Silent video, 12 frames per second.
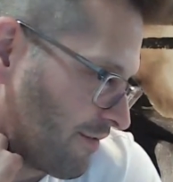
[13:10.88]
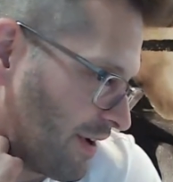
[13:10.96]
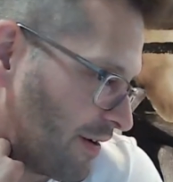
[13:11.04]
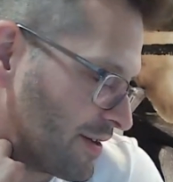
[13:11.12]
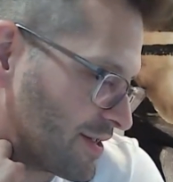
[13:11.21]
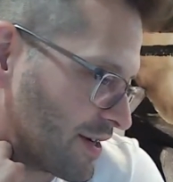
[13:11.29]

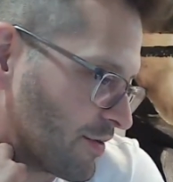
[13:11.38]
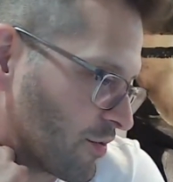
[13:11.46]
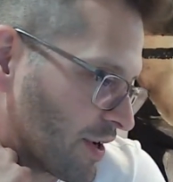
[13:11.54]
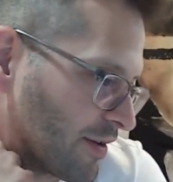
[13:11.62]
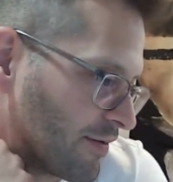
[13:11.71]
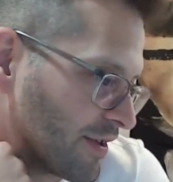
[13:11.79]
how I started
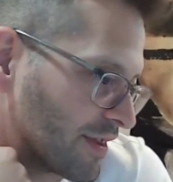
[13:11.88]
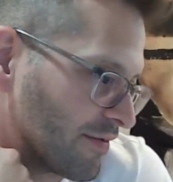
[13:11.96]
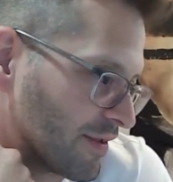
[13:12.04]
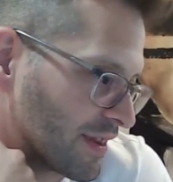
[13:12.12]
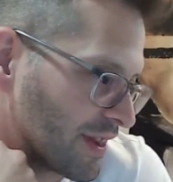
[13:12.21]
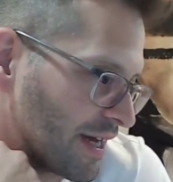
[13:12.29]
working
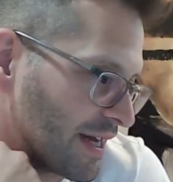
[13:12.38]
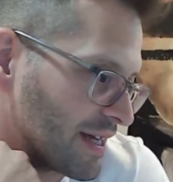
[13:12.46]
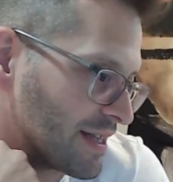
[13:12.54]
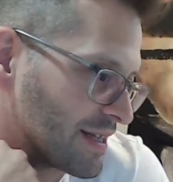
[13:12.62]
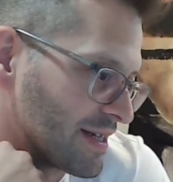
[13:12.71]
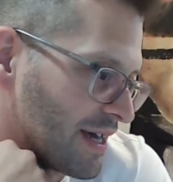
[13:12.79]
with
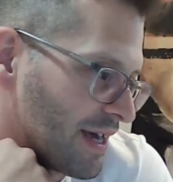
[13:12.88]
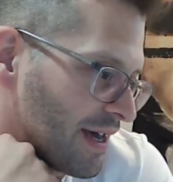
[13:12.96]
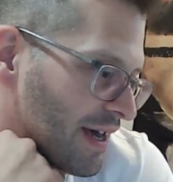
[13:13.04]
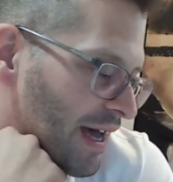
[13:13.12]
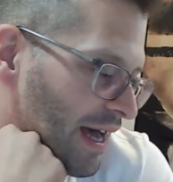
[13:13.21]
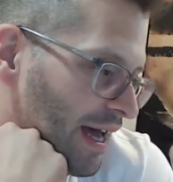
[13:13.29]
clients,
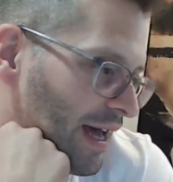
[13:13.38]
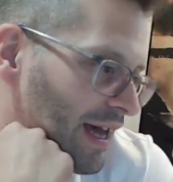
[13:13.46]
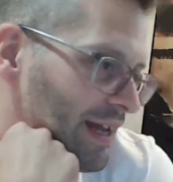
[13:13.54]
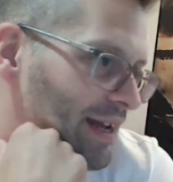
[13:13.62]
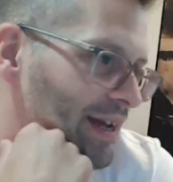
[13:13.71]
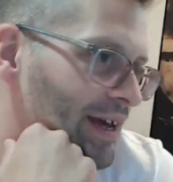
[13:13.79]

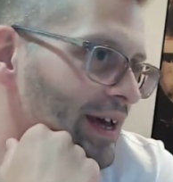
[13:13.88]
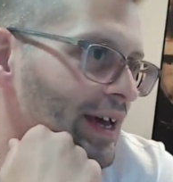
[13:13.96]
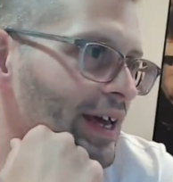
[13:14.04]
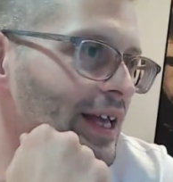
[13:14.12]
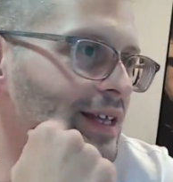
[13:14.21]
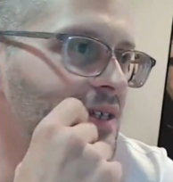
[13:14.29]
and
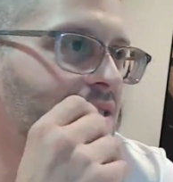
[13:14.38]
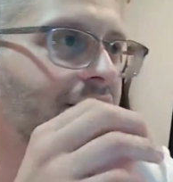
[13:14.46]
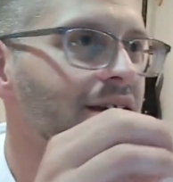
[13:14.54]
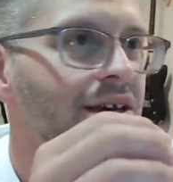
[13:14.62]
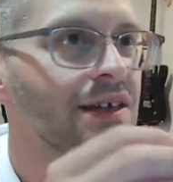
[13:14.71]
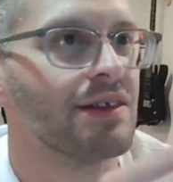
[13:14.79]
it's
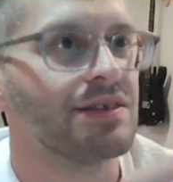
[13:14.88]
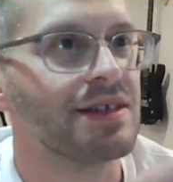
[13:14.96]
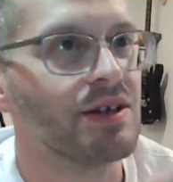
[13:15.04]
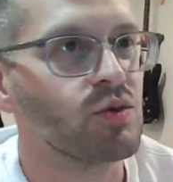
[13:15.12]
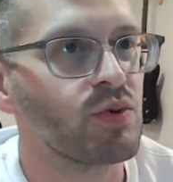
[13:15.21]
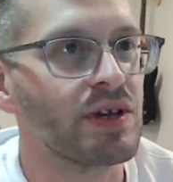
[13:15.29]
the
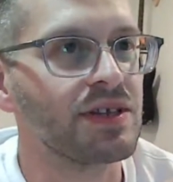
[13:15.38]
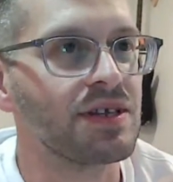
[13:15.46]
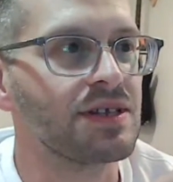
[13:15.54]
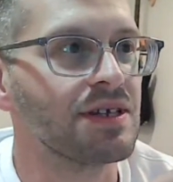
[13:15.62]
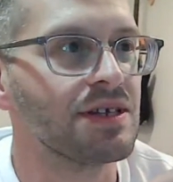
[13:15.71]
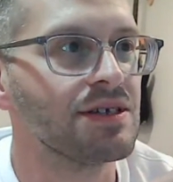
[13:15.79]
sales
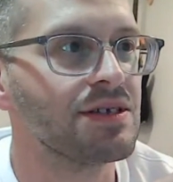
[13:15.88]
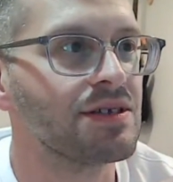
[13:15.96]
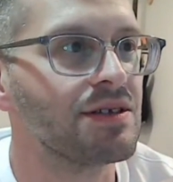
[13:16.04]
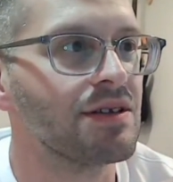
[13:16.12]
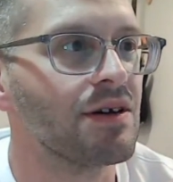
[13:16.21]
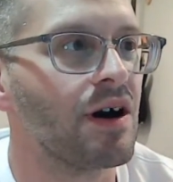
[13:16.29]
process is
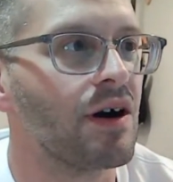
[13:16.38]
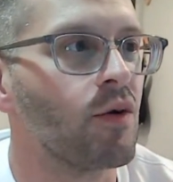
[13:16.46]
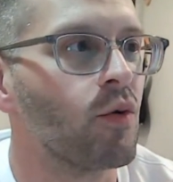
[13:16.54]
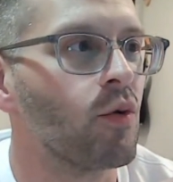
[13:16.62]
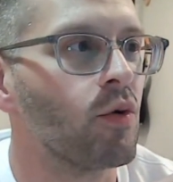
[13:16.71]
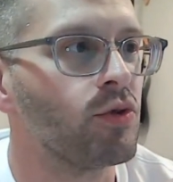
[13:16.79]

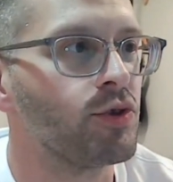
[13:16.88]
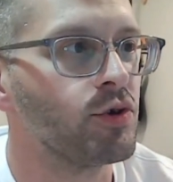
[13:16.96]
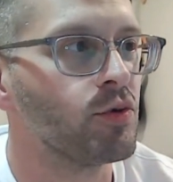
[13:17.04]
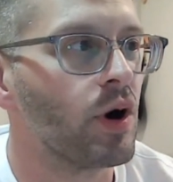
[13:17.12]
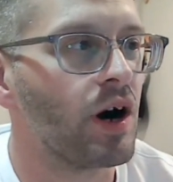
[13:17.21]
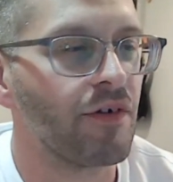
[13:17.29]

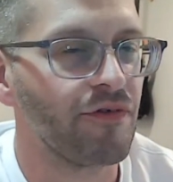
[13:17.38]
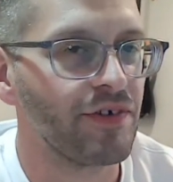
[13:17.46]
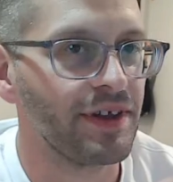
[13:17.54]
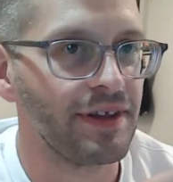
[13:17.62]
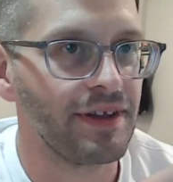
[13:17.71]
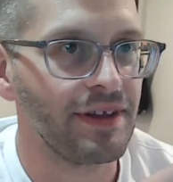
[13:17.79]
too
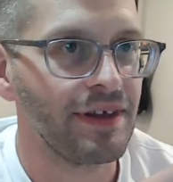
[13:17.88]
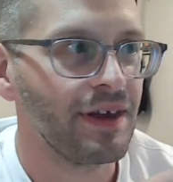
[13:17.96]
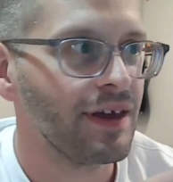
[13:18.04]
often